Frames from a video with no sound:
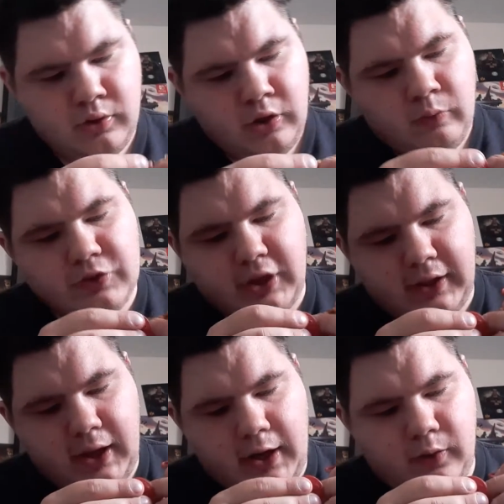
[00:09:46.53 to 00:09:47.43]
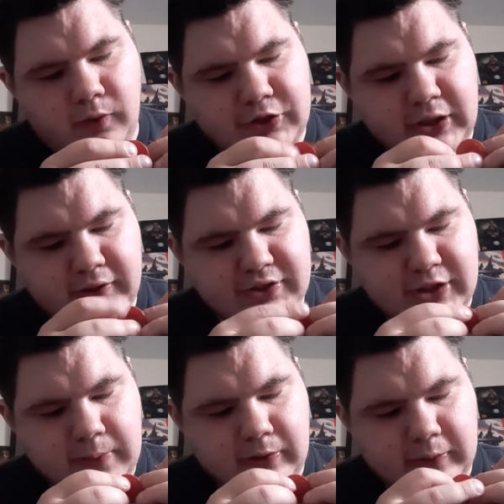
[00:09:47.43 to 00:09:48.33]
which I kind of wish had the
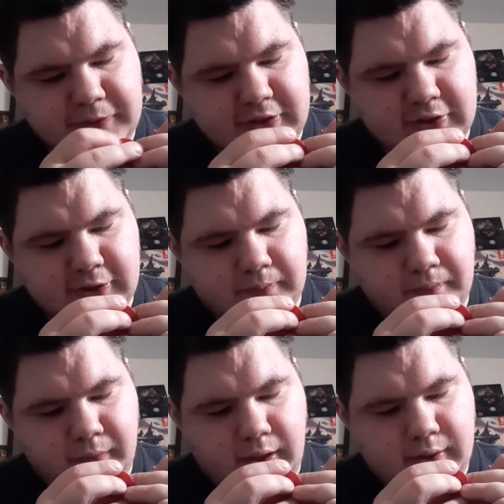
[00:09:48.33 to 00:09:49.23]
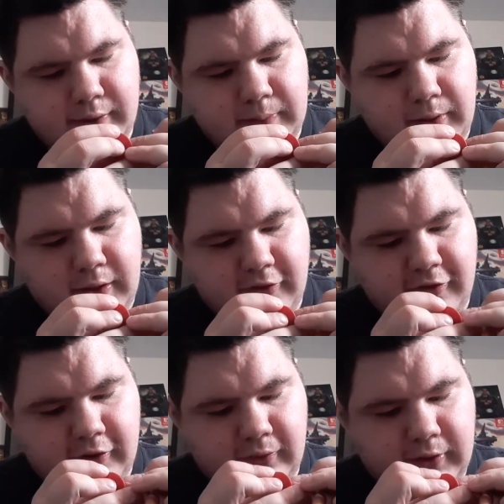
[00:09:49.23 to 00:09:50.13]
same clip system that He-Man's
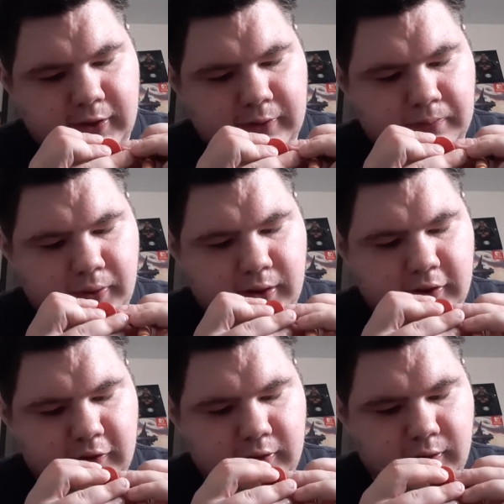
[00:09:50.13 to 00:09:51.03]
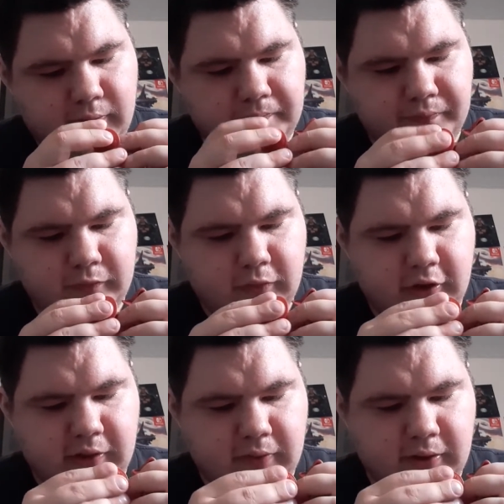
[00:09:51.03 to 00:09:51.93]
shield did, but you know,
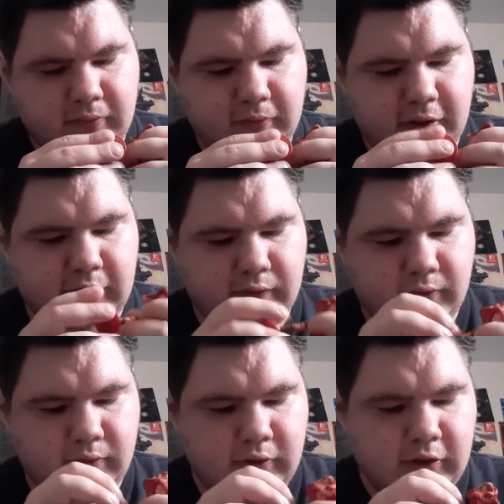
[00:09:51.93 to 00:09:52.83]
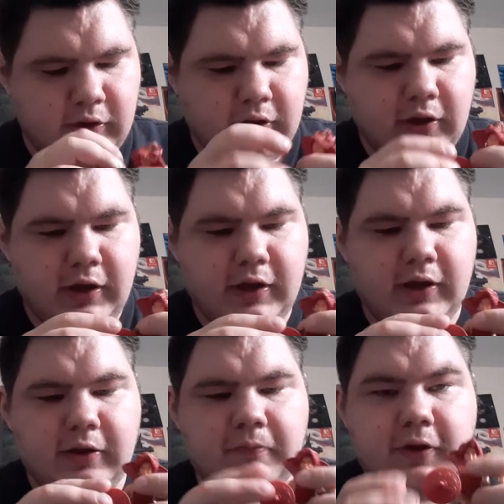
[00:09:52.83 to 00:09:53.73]
whatever.
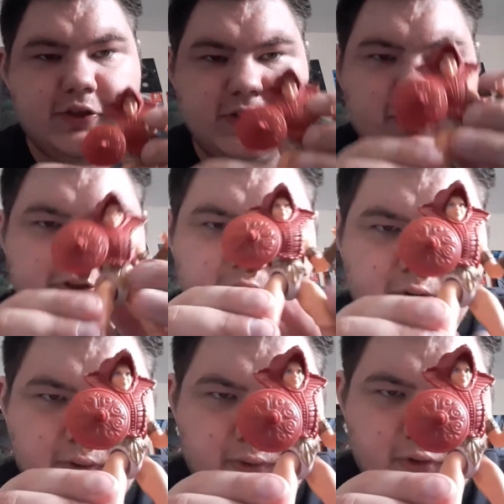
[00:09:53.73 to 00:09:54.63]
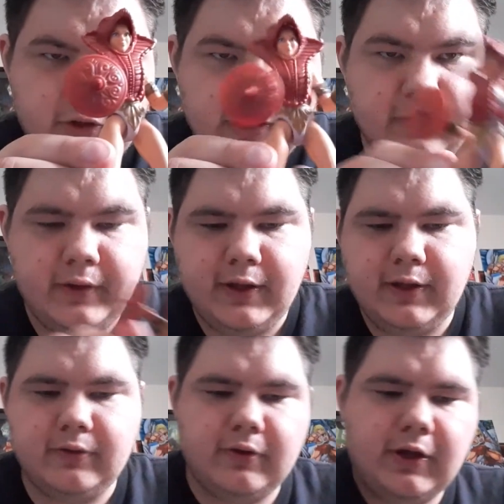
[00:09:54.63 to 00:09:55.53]
But it still looks really cool. Hair in the
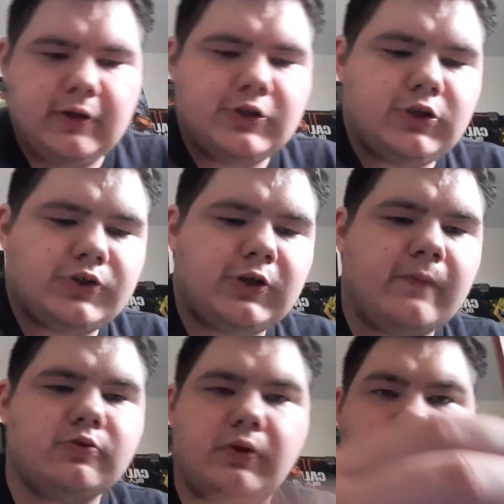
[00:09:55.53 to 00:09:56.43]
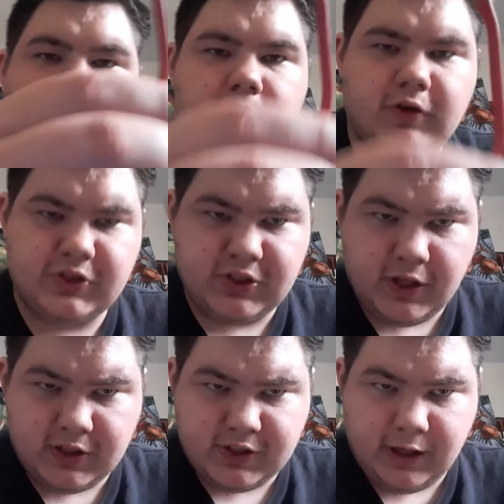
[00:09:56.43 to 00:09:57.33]
hand, and then she also comes with her
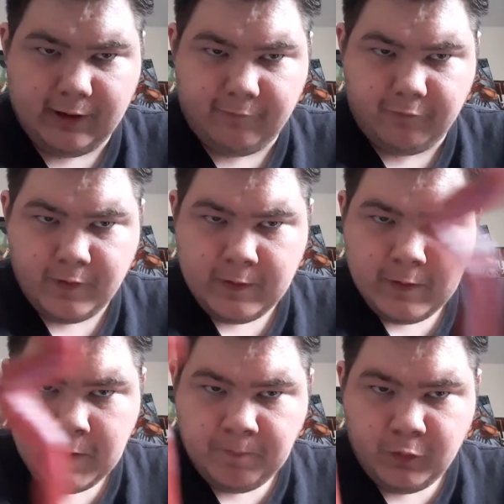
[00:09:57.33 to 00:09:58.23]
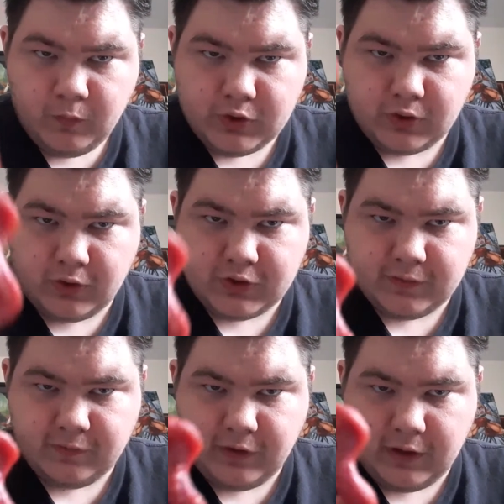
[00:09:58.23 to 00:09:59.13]
snake staff, which looks
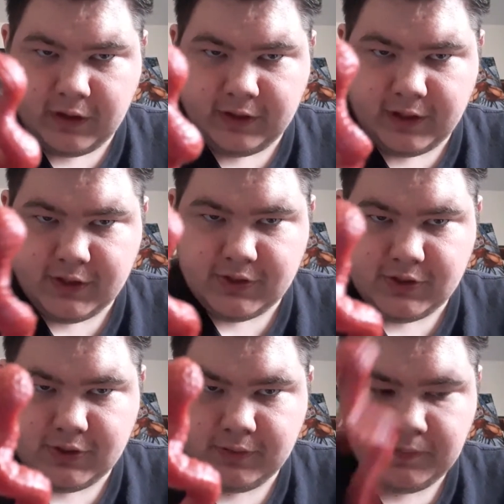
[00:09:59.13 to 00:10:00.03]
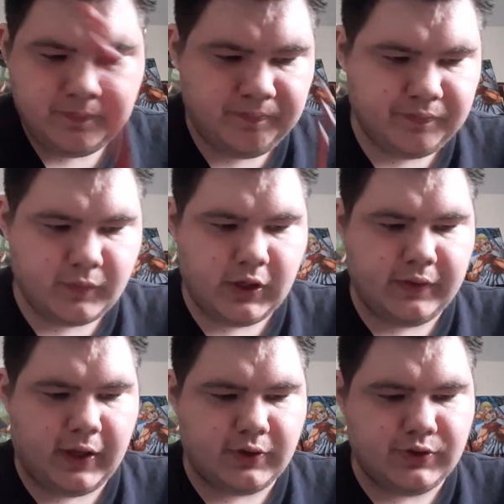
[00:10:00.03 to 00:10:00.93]
very nice. And
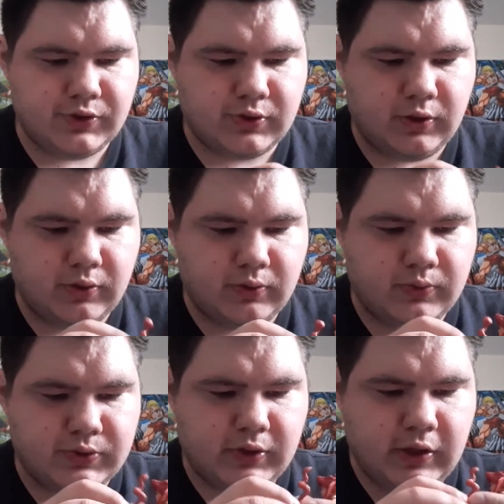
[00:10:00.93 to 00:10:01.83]
that just goes